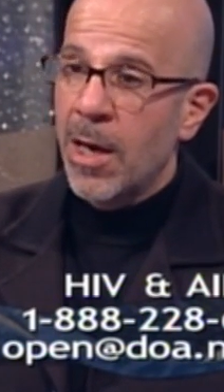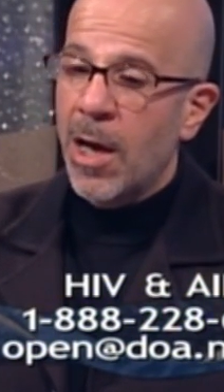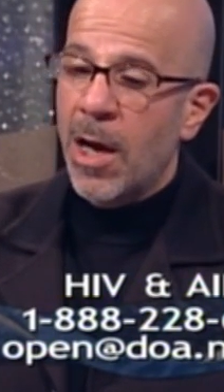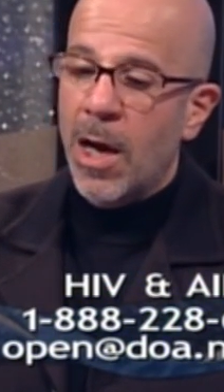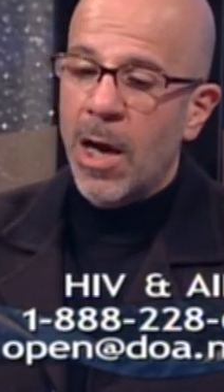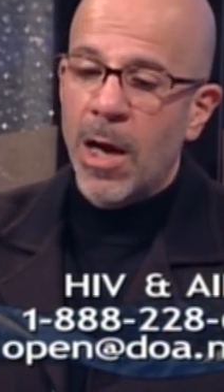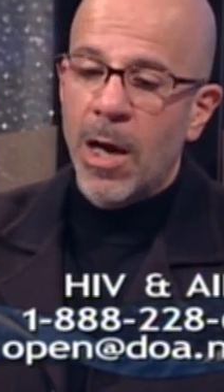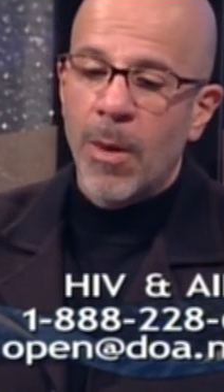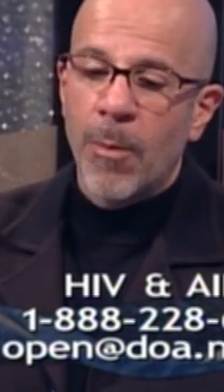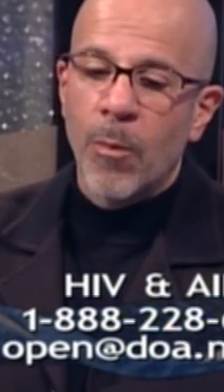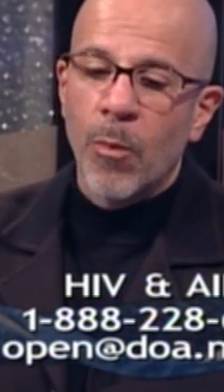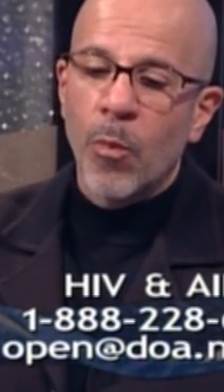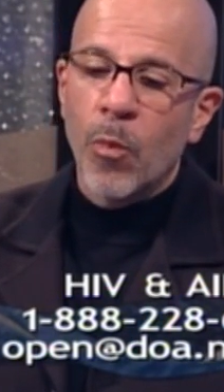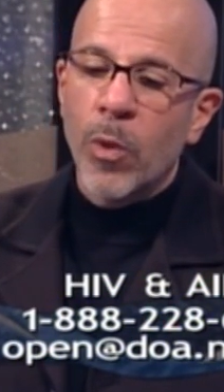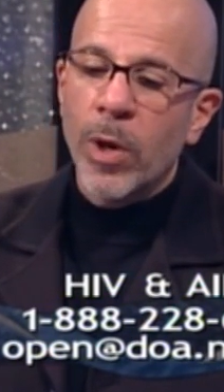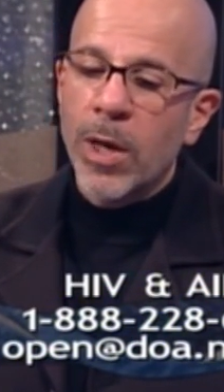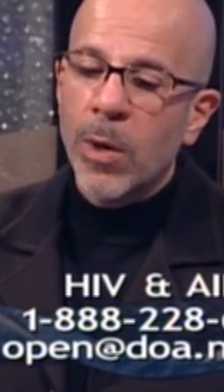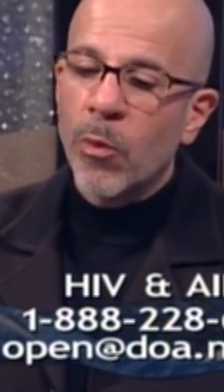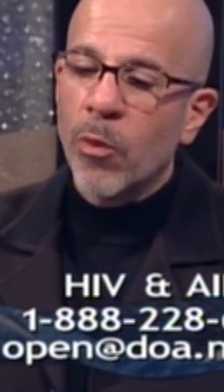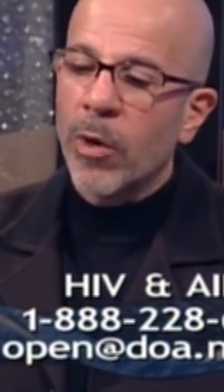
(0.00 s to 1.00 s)
Um,
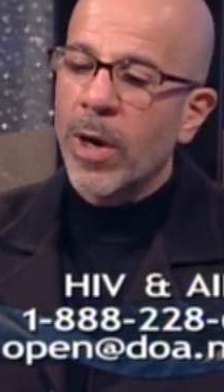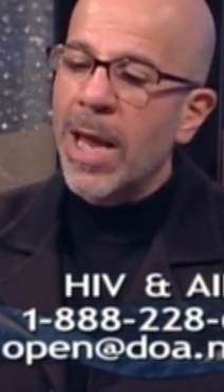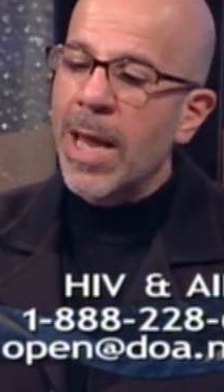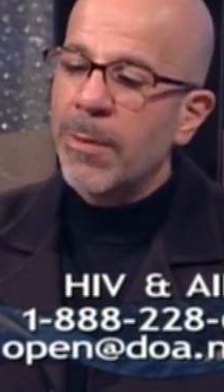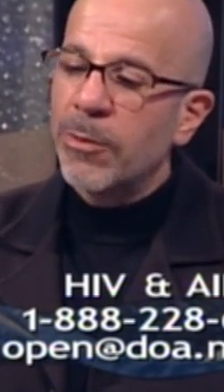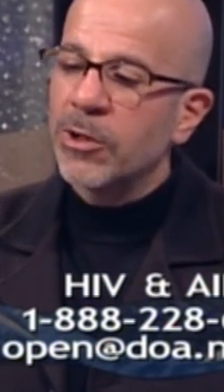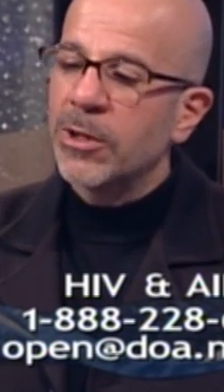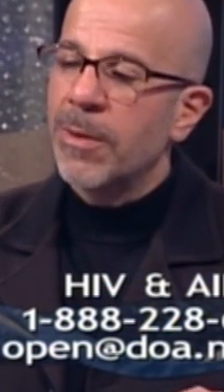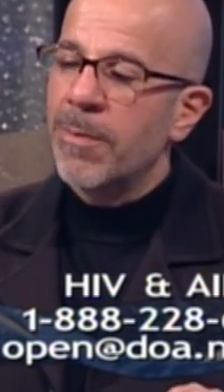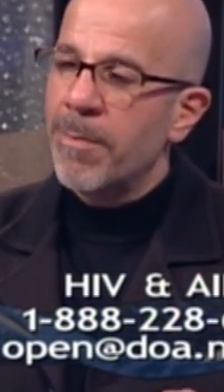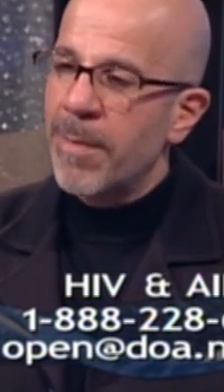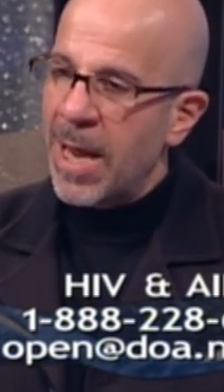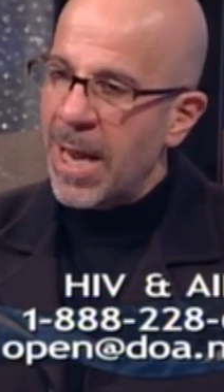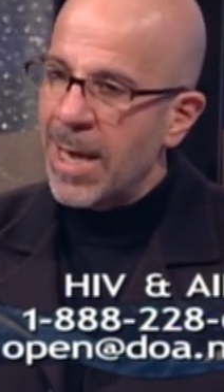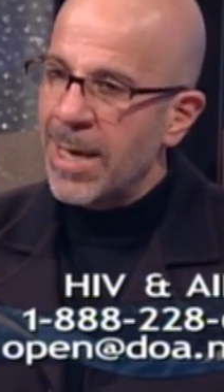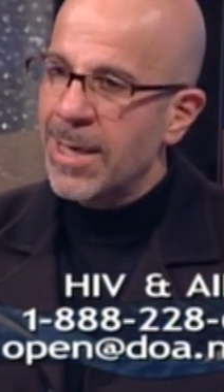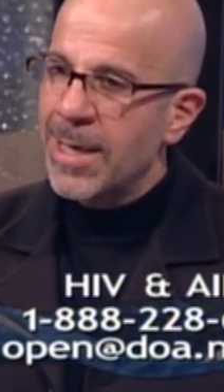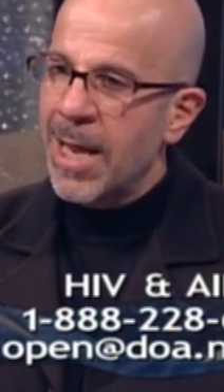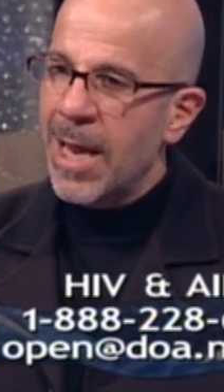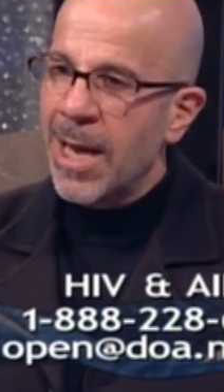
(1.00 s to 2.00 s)
we were able to
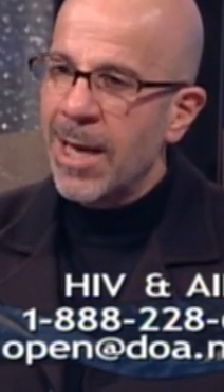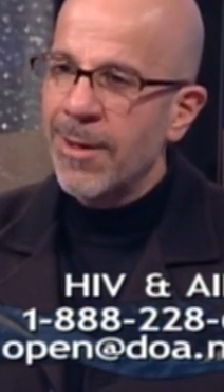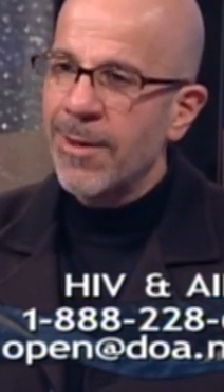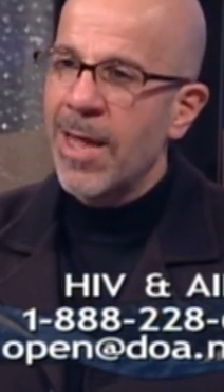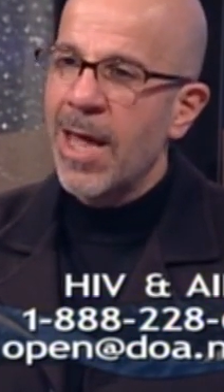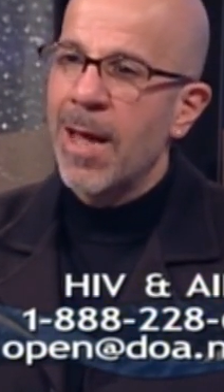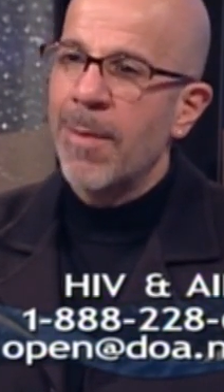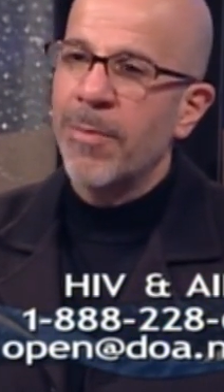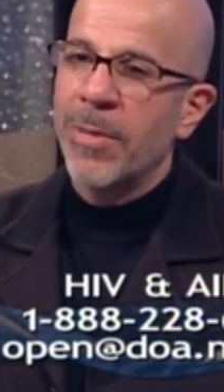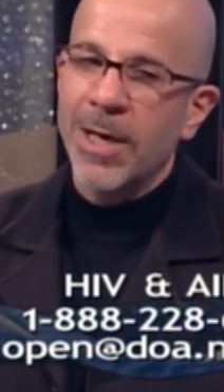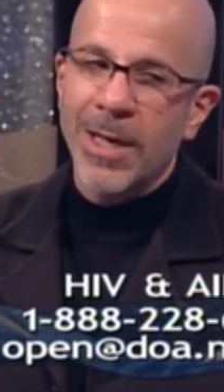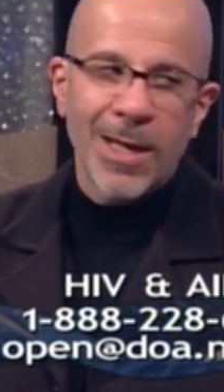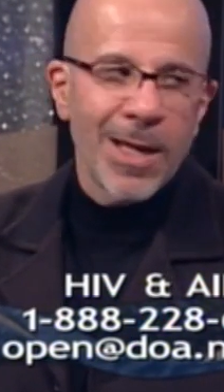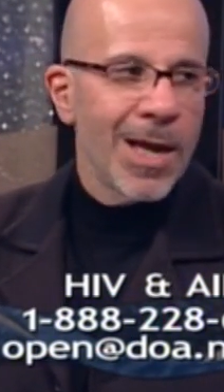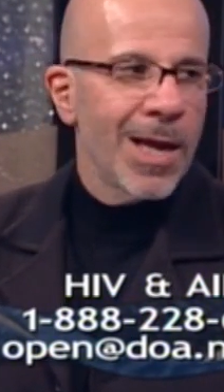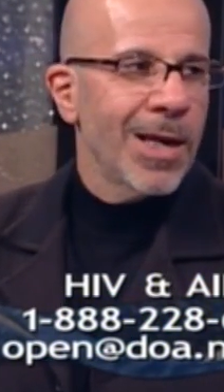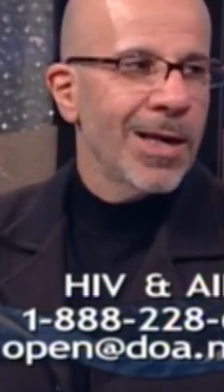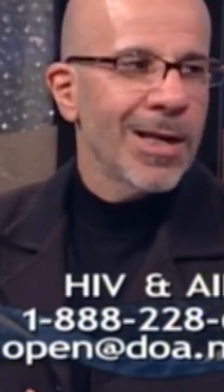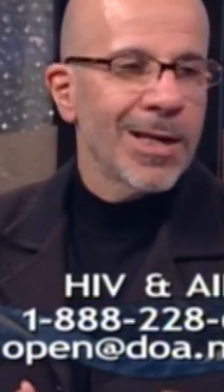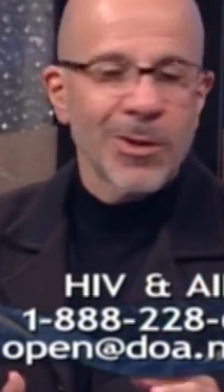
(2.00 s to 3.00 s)
maintain that, but
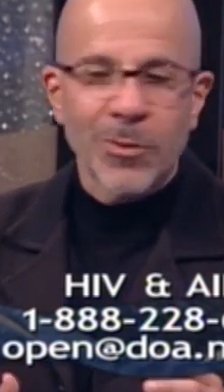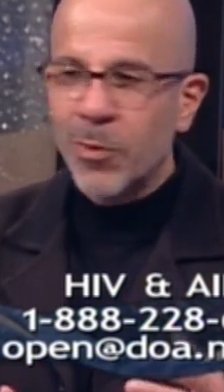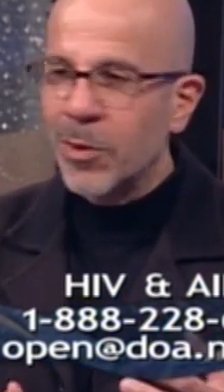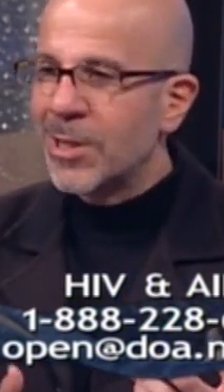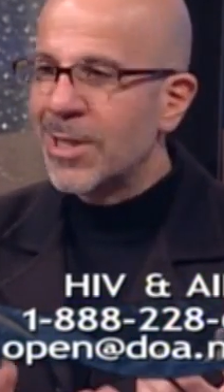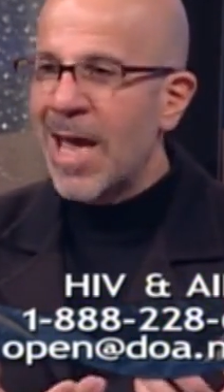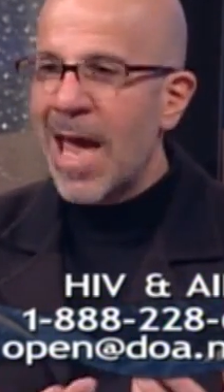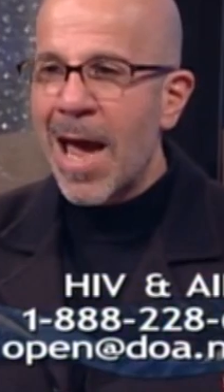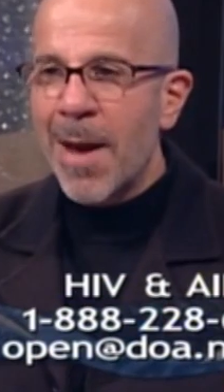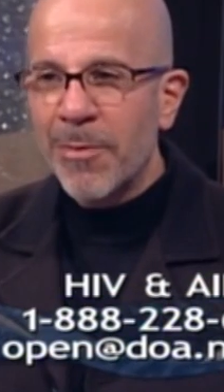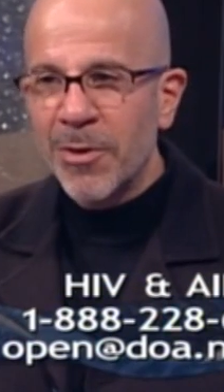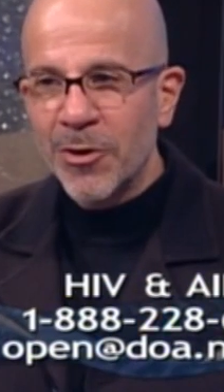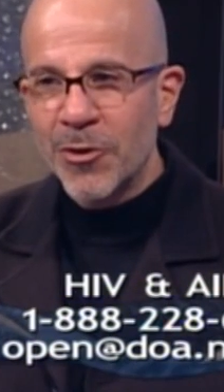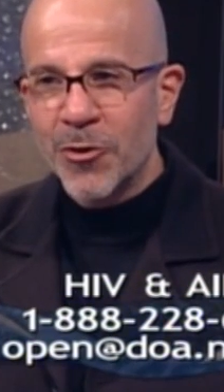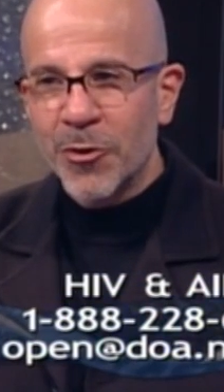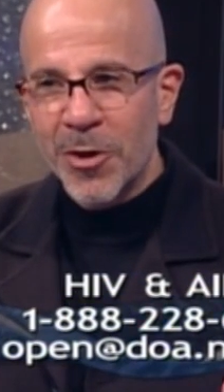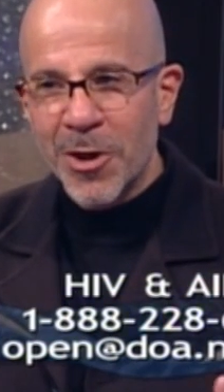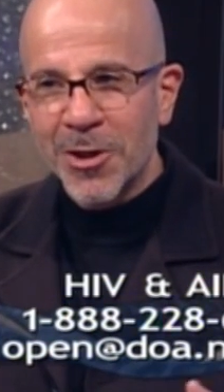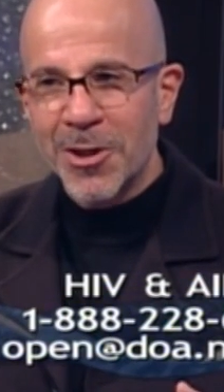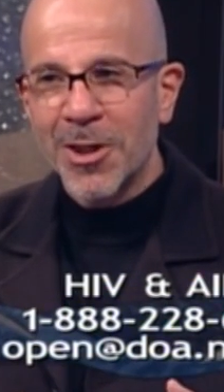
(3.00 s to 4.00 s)
again, as what's happened
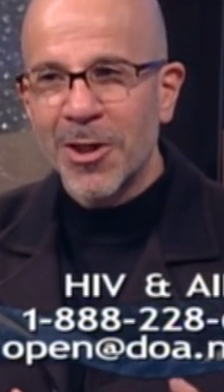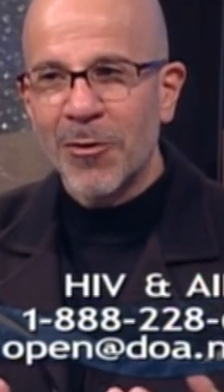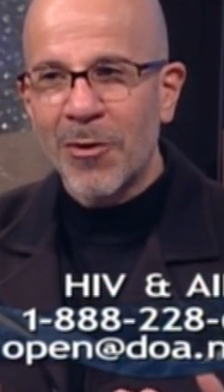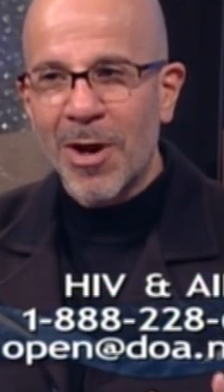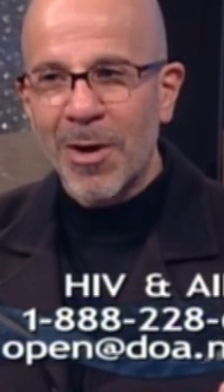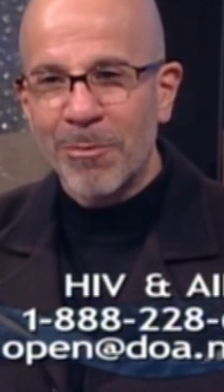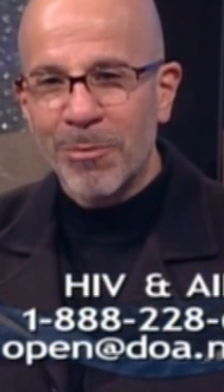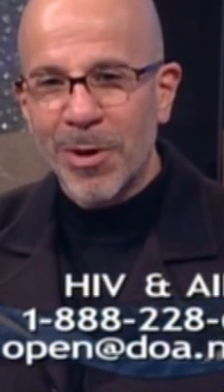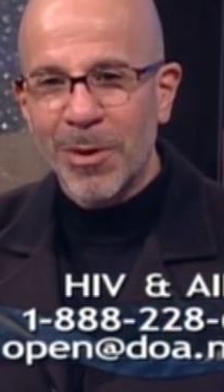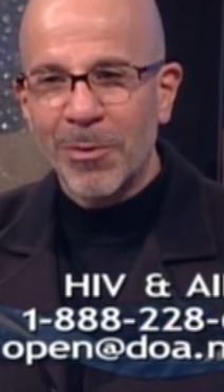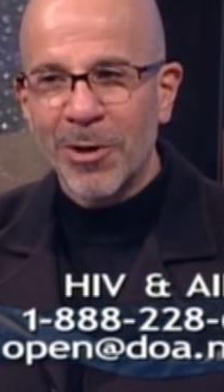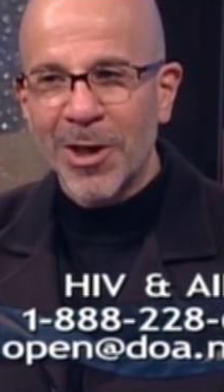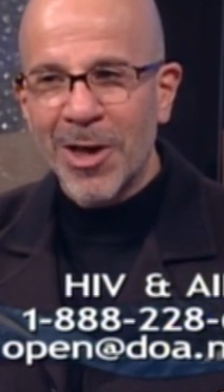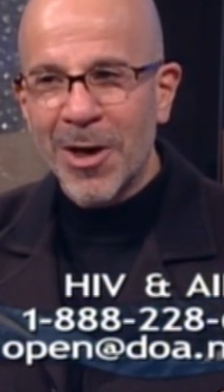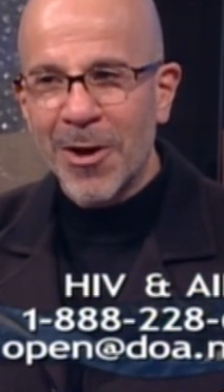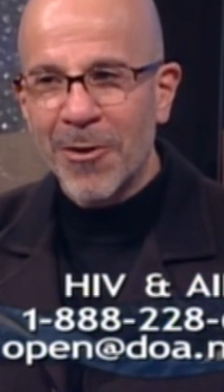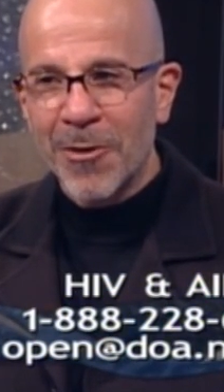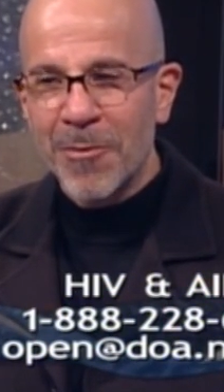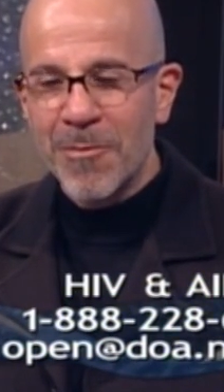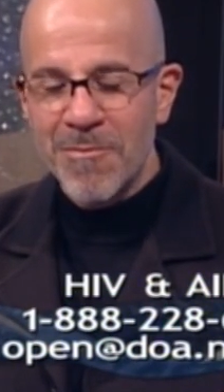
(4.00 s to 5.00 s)
traditionally around public
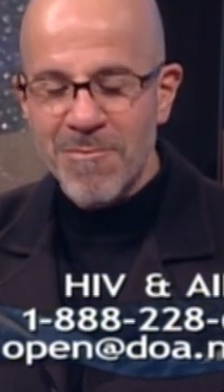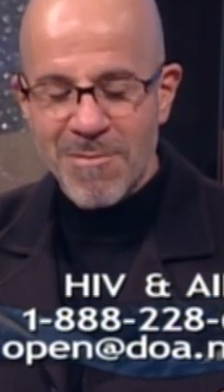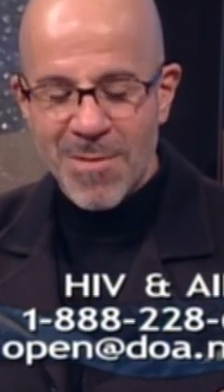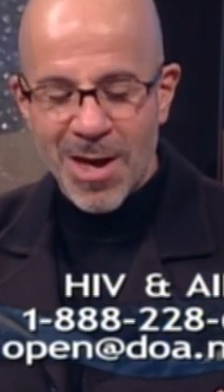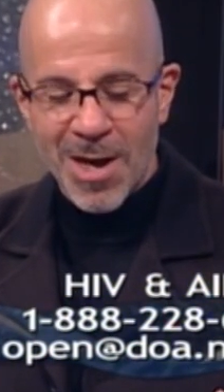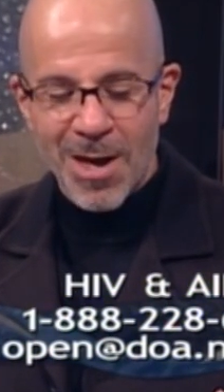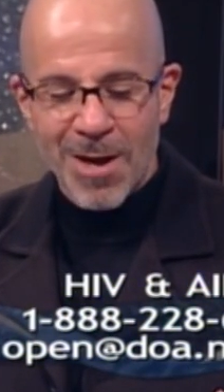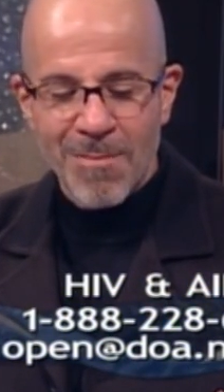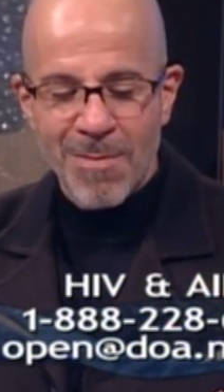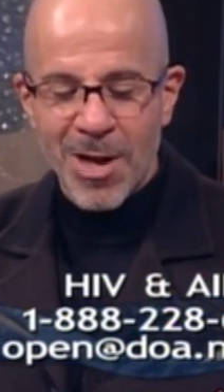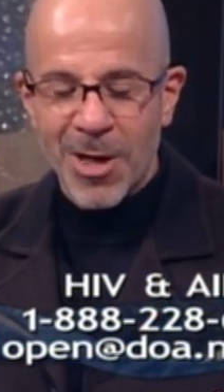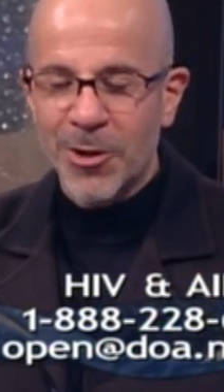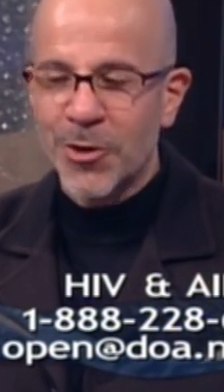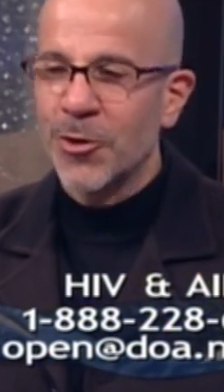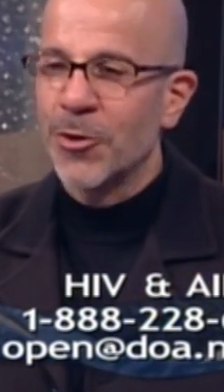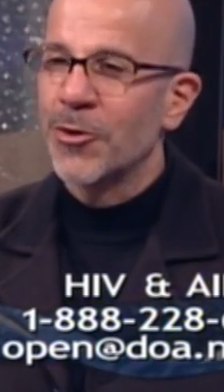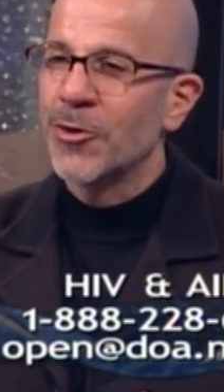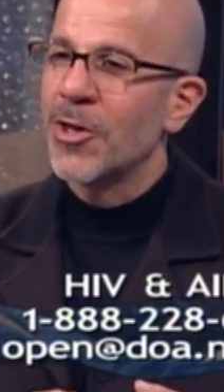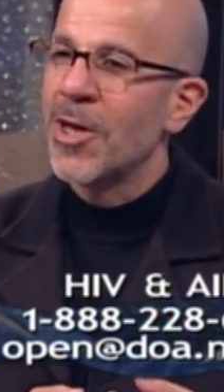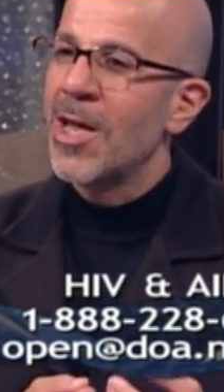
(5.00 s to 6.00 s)
health uh,
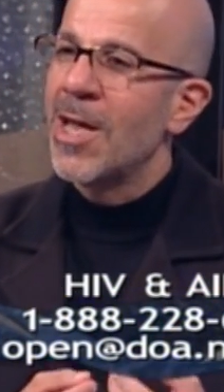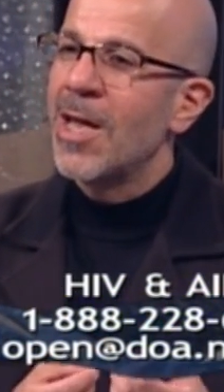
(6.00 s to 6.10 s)
measures,